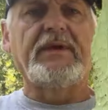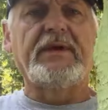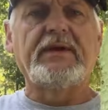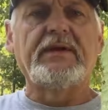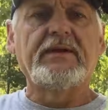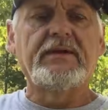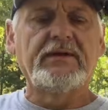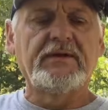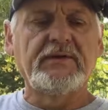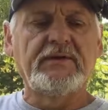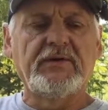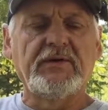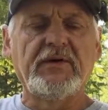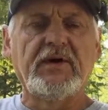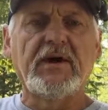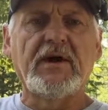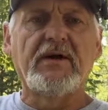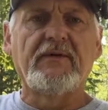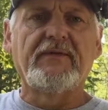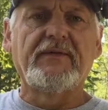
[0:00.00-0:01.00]
we
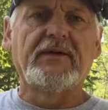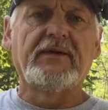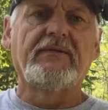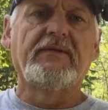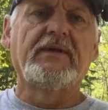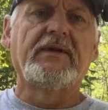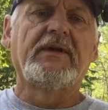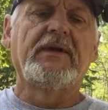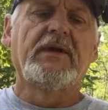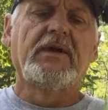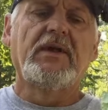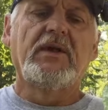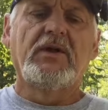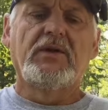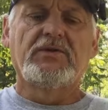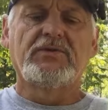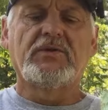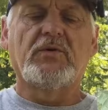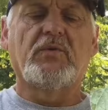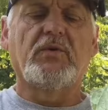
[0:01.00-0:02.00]
took off of it.
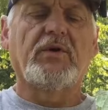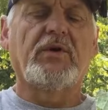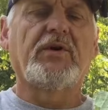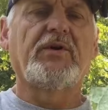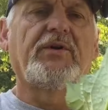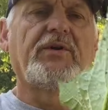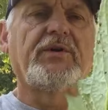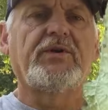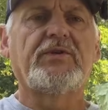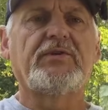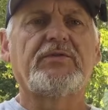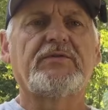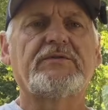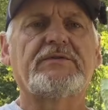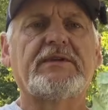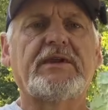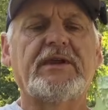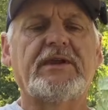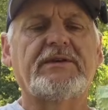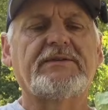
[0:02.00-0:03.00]
So we're going to
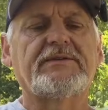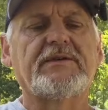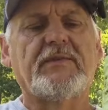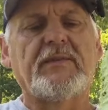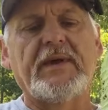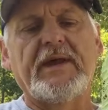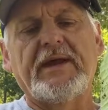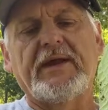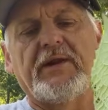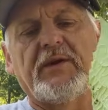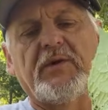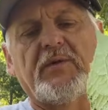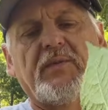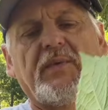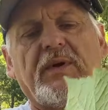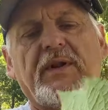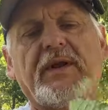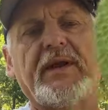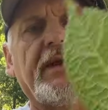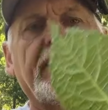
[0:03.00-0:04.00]
use these to make new
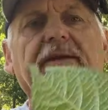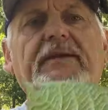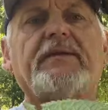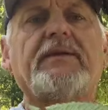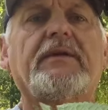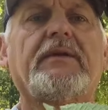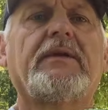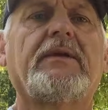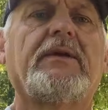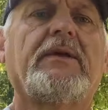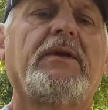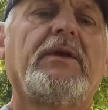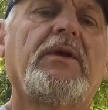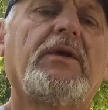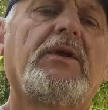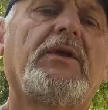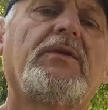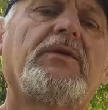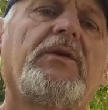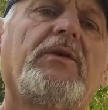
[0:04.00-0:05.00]
plants.
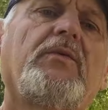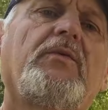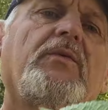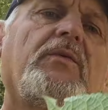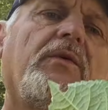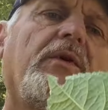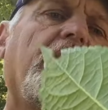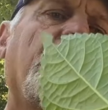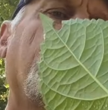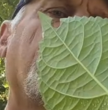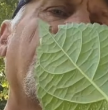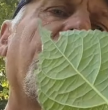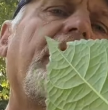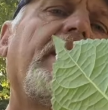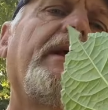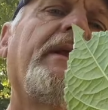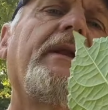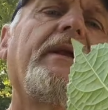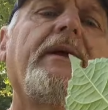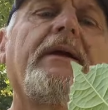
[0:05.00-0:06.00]
So you want to go
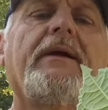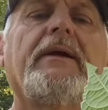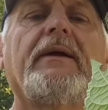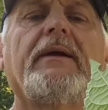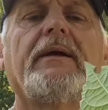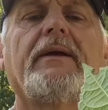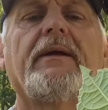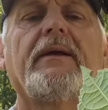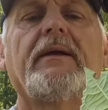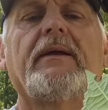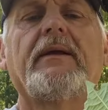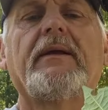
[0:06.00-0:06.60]
right in here